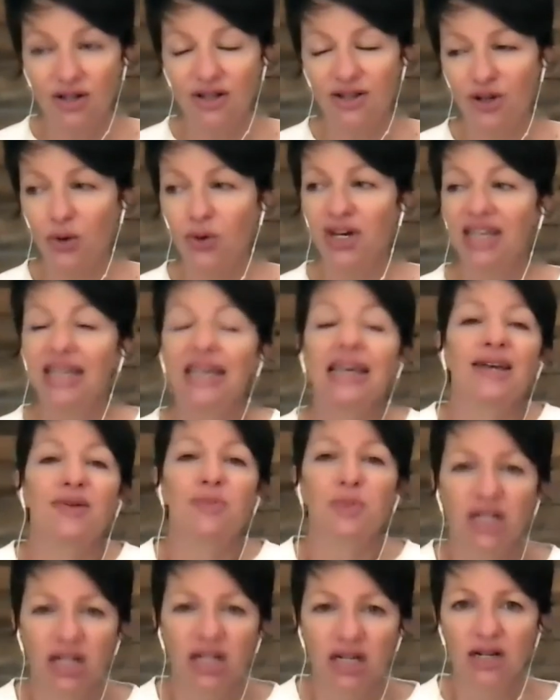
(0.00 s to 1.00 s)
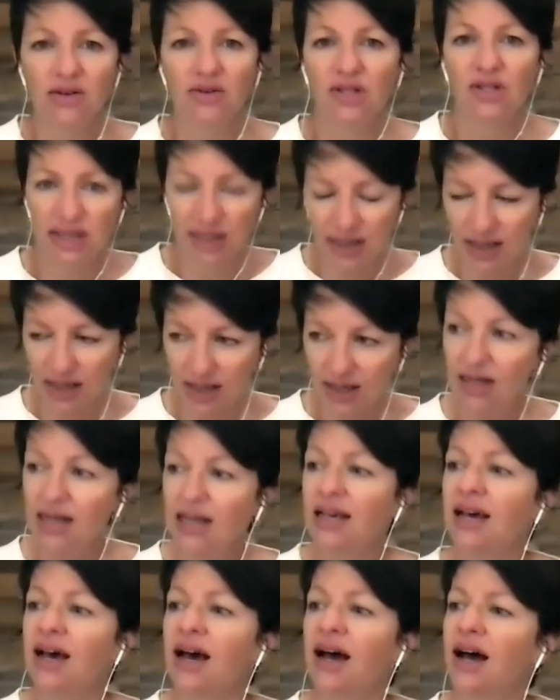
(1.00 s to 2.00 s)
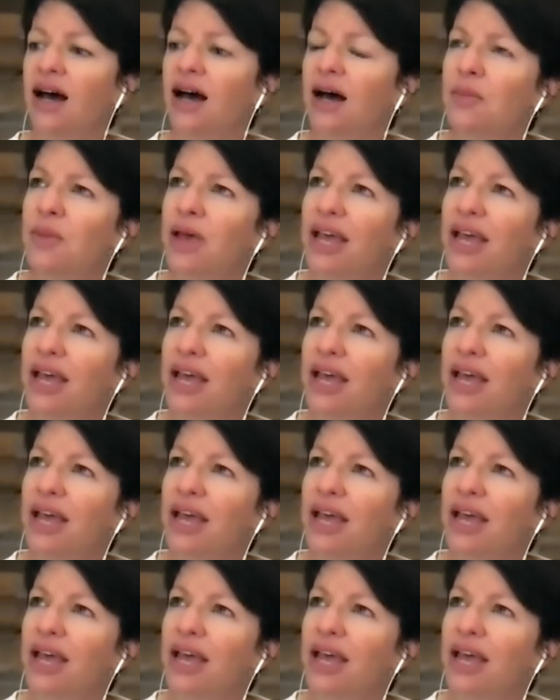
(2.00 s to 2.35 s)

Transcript: so it can be done i've seen it um,